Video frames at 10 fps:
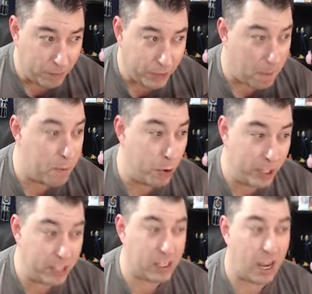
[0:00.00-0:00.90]

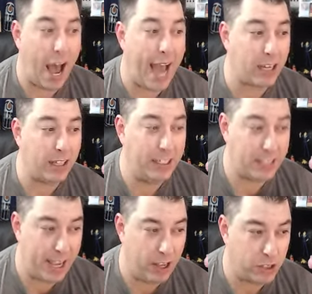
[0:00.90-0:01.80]
Buddhist acolyte
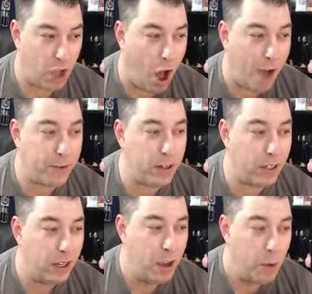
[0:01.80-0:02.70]
tales, often
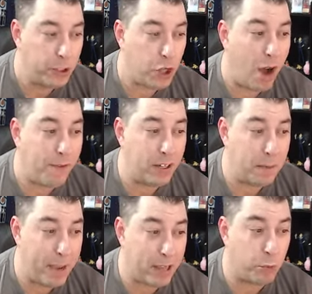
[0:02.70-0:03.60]
which often
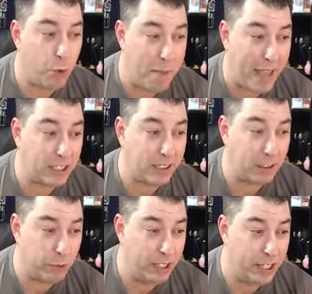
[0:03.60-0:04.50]
depict romantic
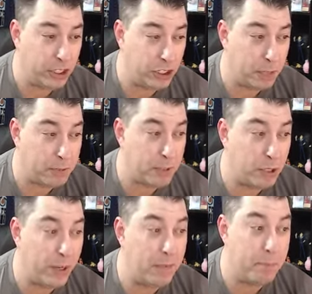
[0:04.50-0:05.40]
relationships
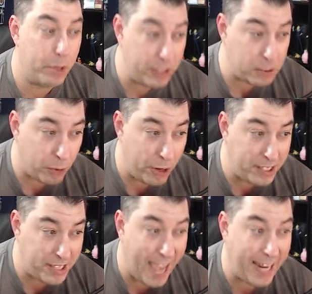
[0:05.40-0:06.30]
between Buddhist
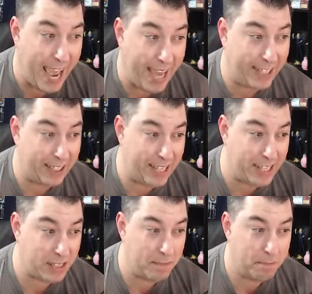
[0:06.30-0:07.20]
priests and
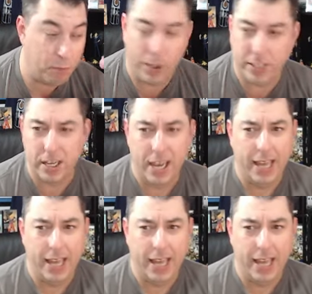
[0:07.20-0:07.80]
adolescent boys.